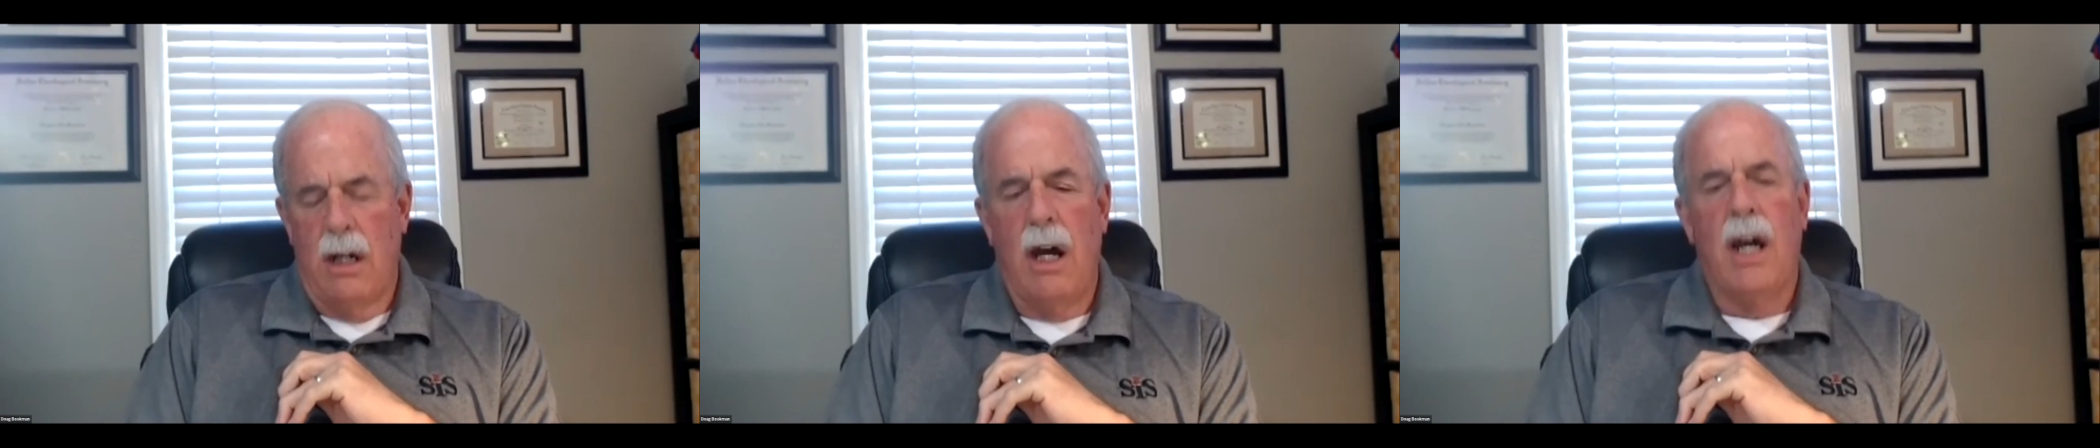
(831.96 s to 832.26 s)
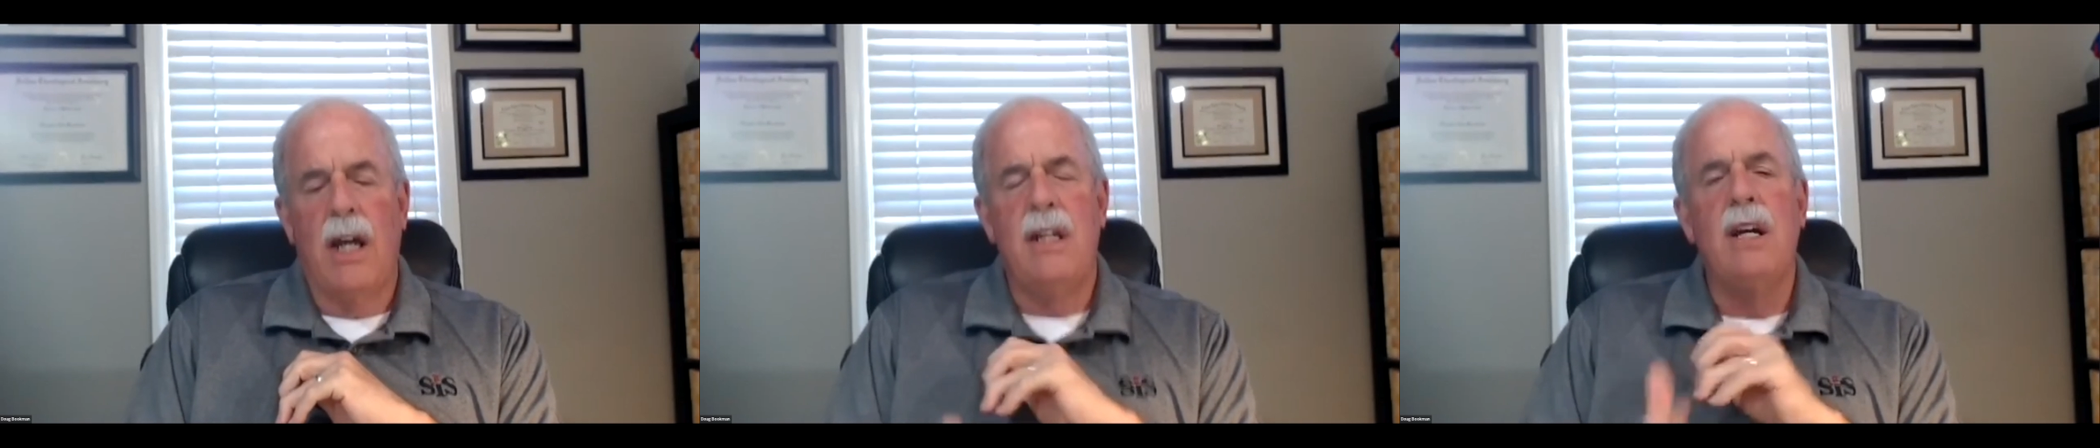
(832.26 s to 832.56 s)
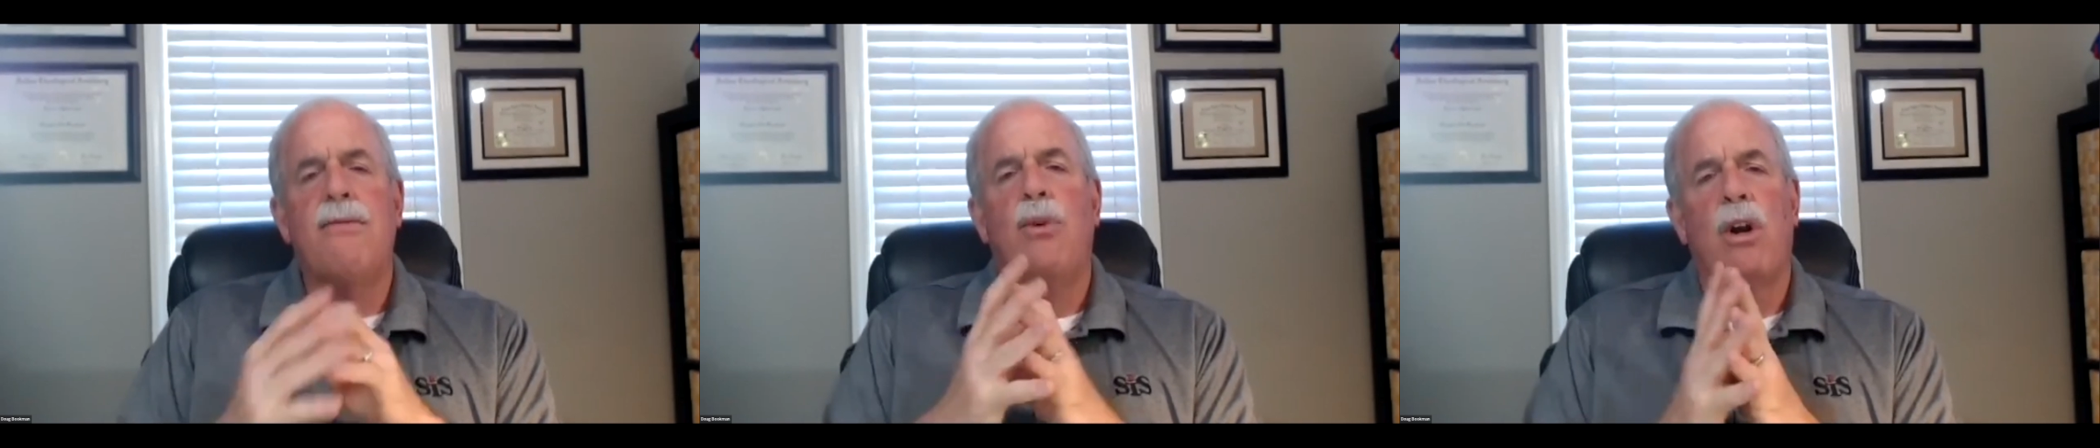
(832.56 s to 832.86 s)

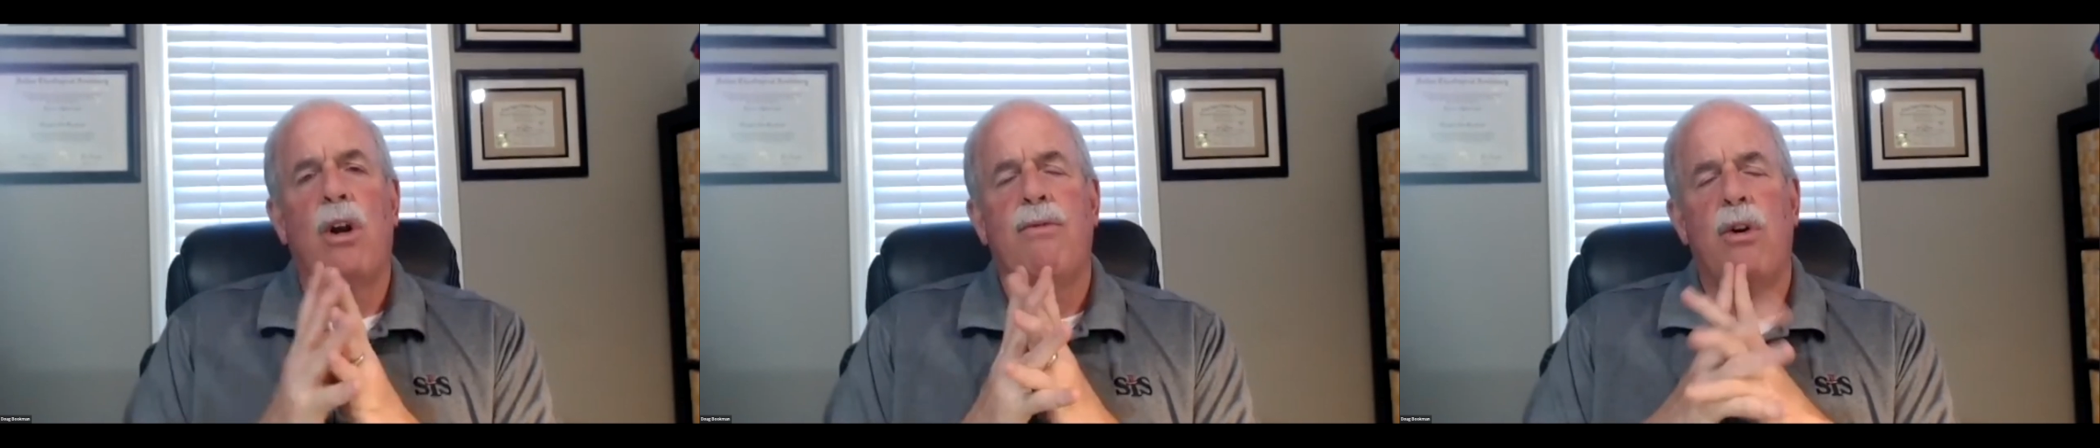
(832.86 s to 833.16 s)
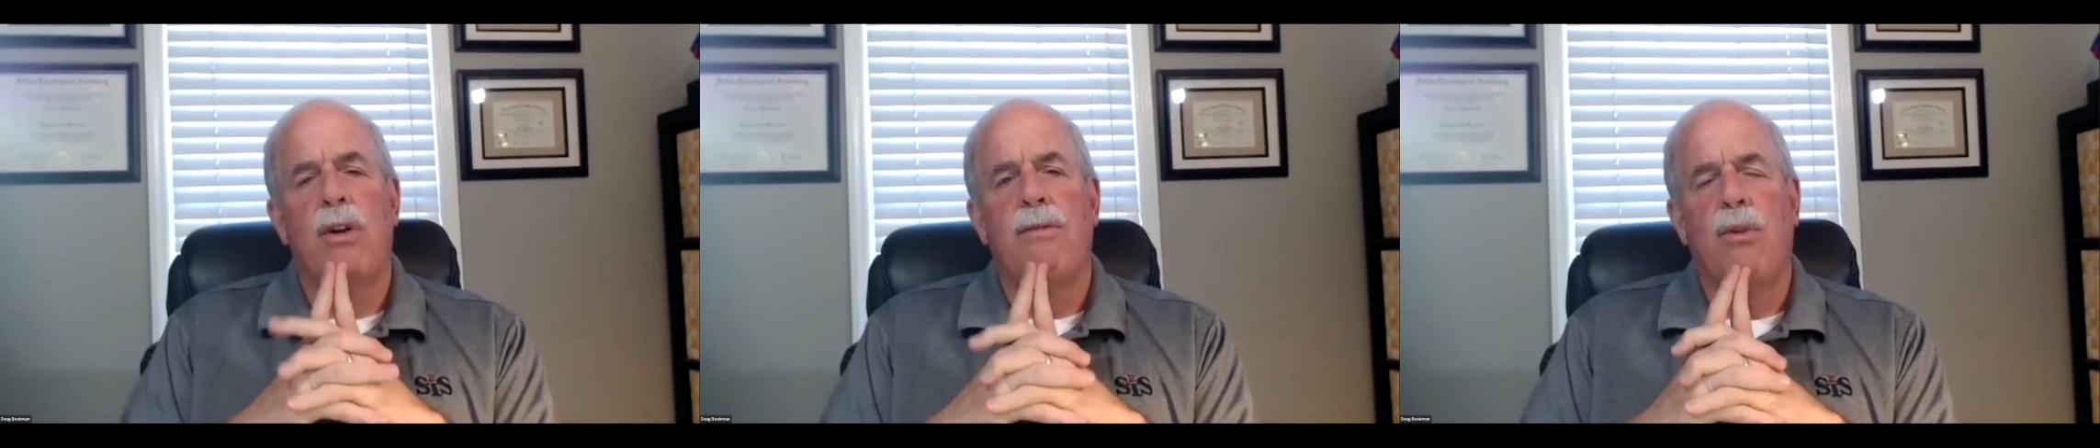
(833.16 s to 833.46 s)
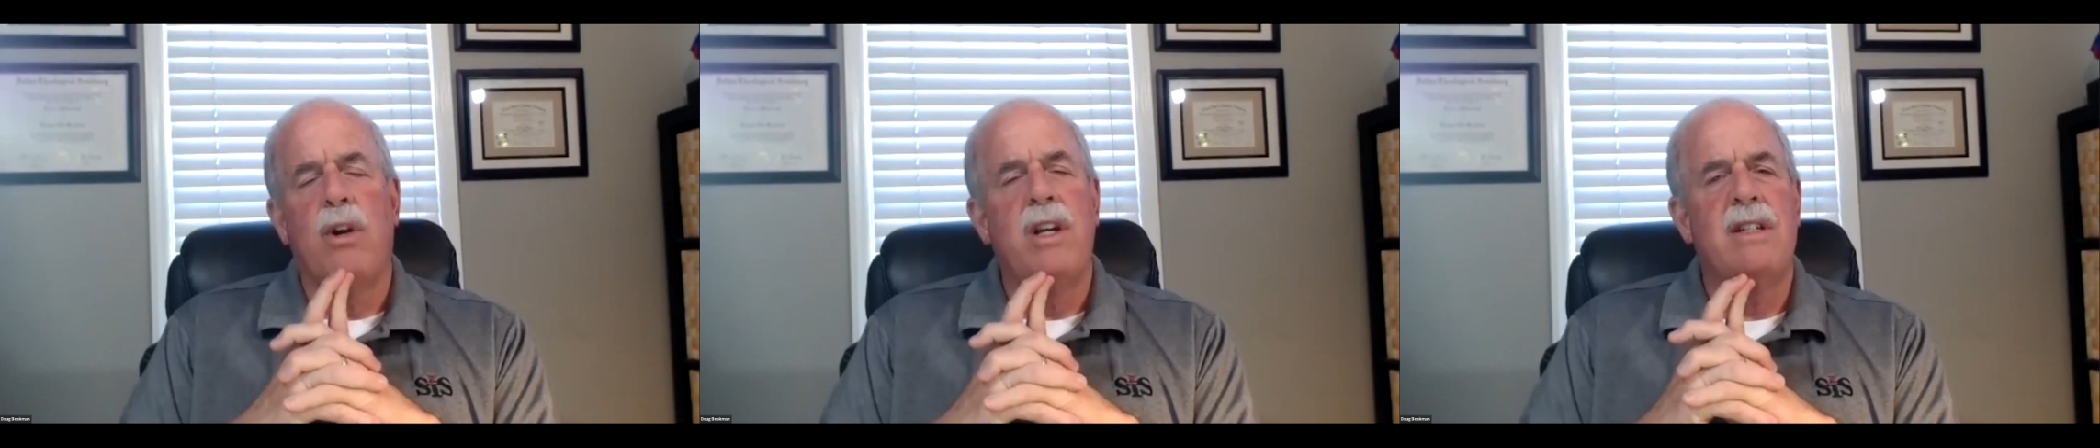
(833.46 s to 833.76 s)
idea for
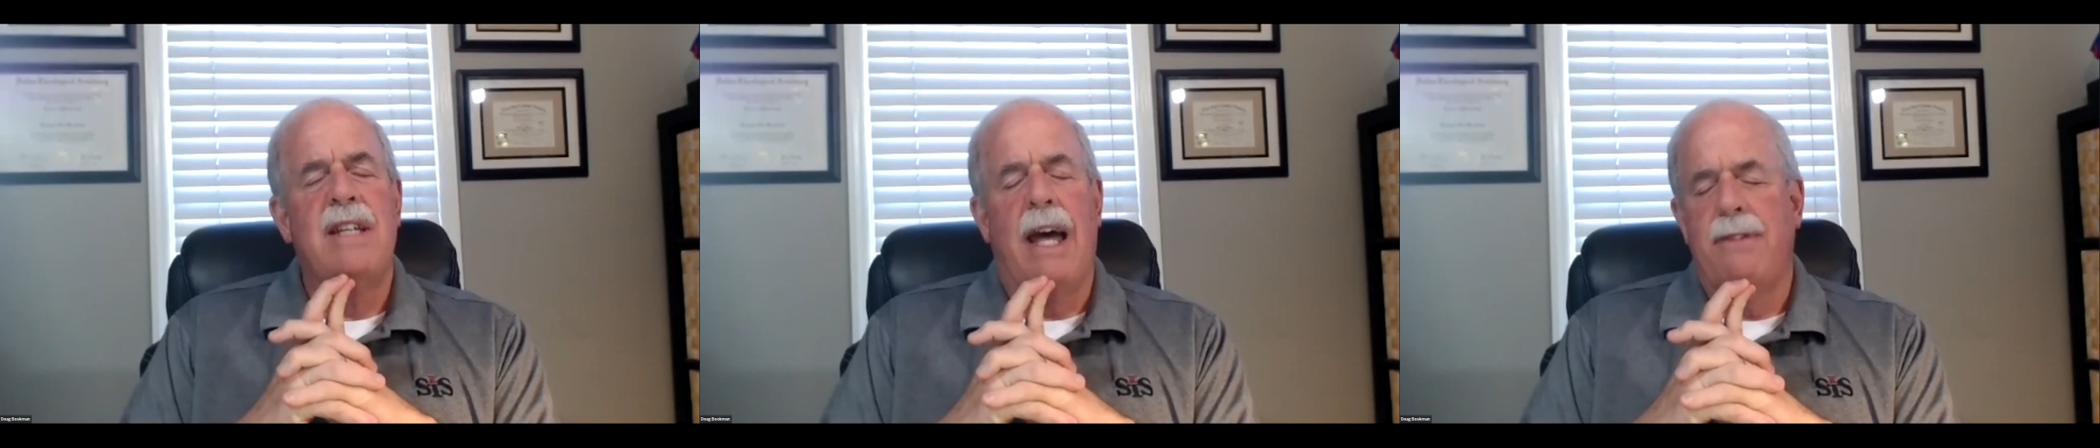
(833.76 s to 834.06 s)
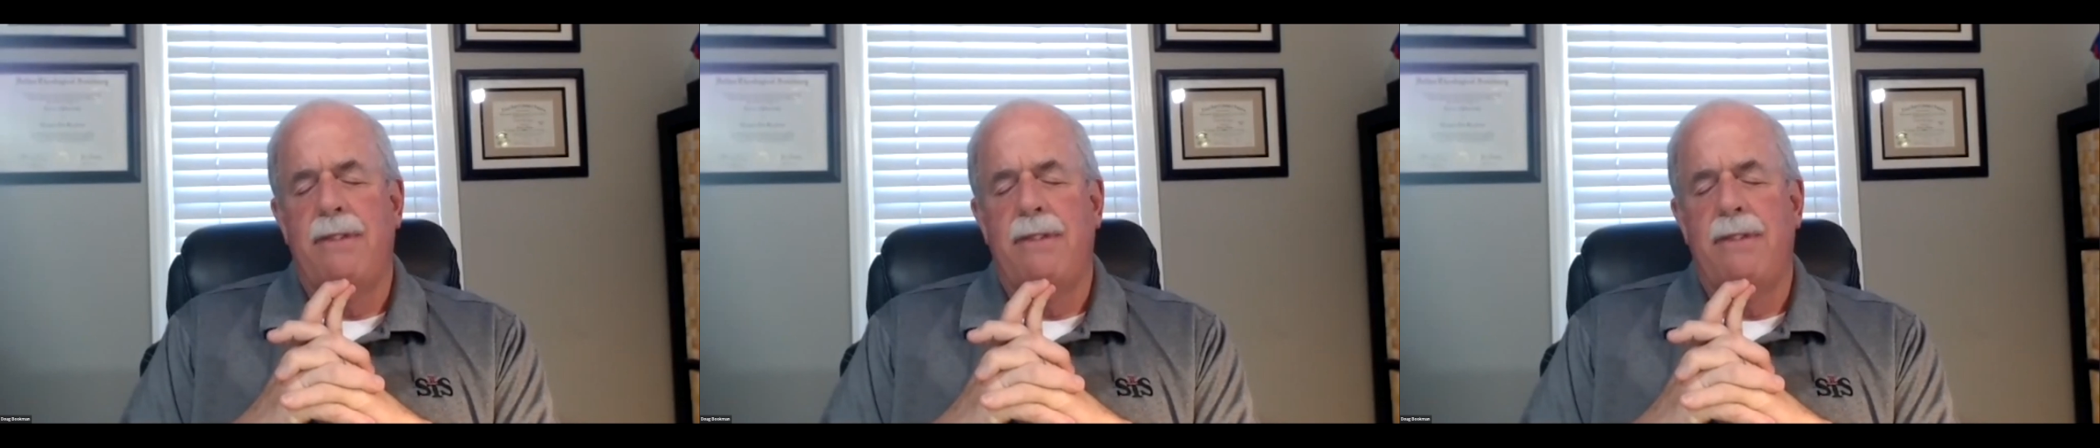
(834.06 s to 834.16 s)
his death.